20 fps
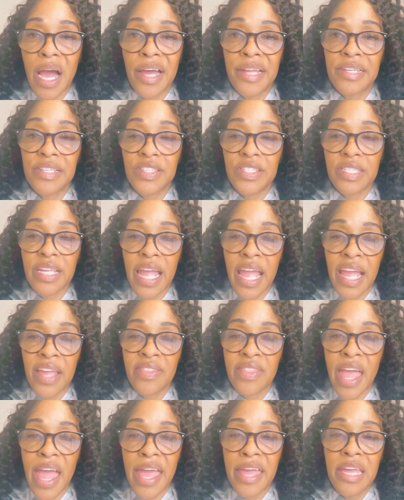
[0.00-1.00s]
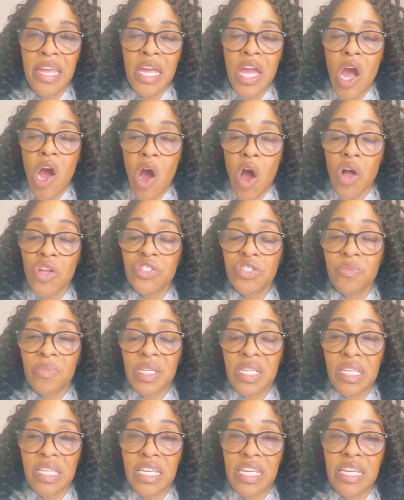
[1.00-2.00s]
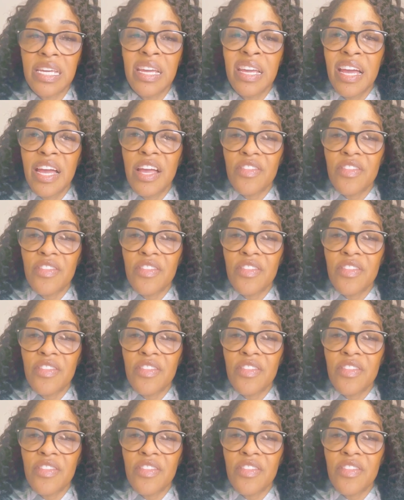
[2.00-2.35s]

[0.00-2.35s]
understand that ultimately